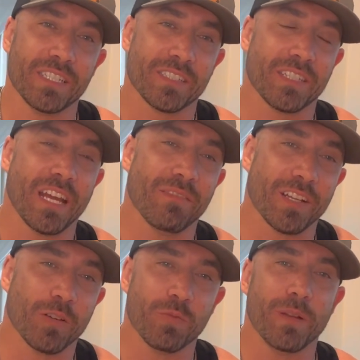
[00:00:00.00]
It's gonna have
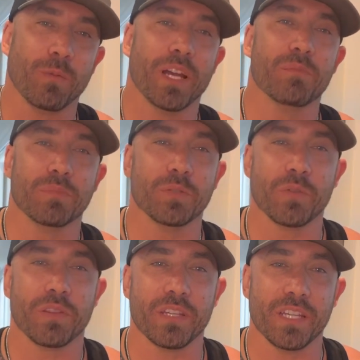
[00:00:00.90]
like a red, white, and blue
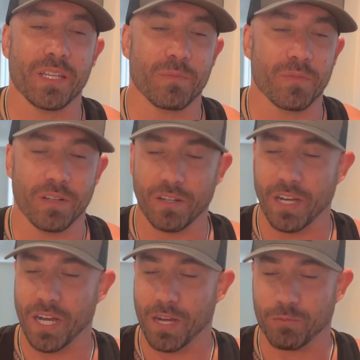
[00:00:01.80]
theme
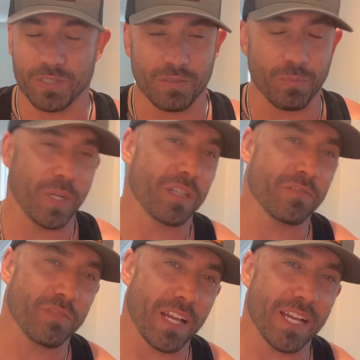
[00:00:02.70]
with some
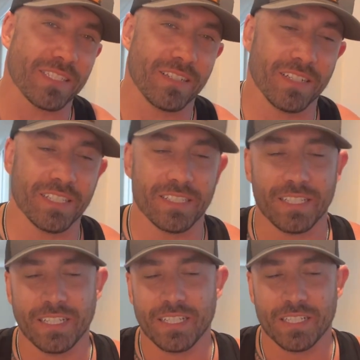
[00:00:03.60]
American flags on it,
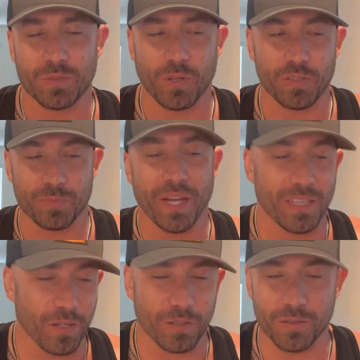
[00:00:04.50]
as well as my
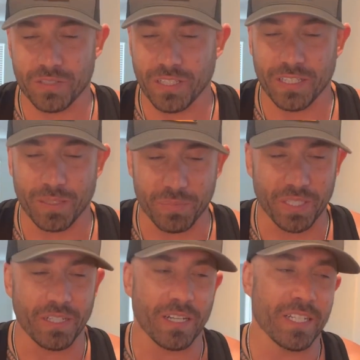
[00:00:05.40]
logo is gonna end up
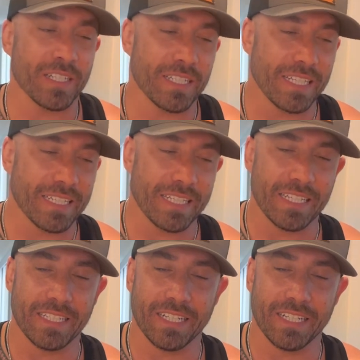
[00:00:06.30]
being on it. And then